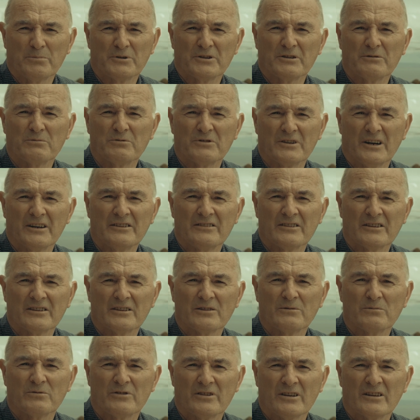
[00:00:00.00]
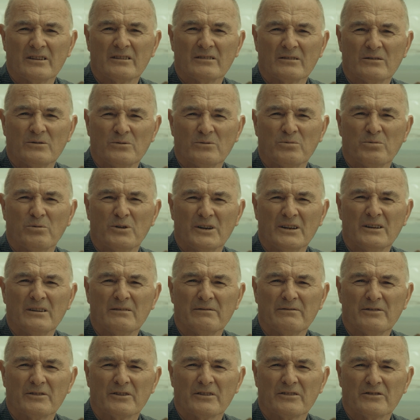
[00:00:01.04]
But I think it would take a good while
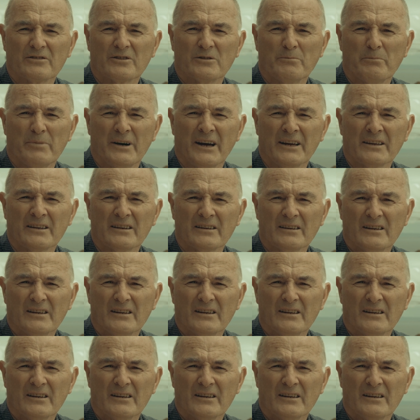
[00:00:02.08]
for it to come back.